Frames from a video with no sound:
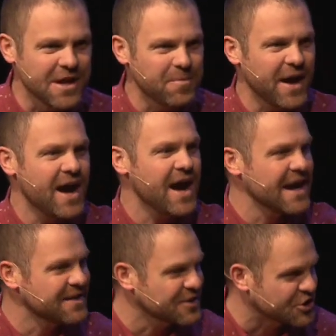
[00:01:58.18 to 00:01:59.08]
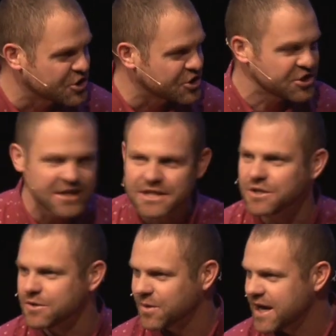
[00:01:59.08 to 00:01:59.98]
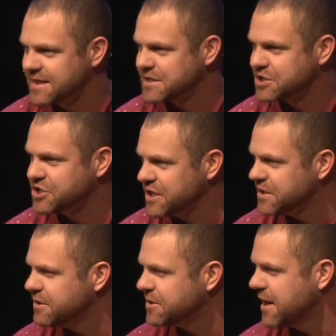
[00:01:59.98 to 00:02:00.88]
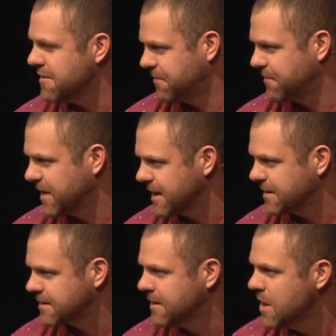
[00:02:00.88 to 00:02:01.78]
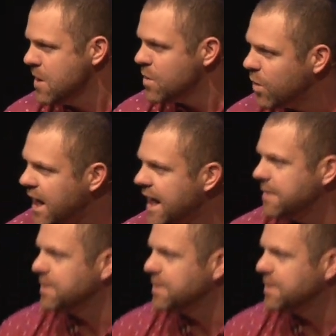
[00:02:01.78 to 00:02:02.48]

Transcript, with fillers: get behind the shield, right? The shield of faith. Why?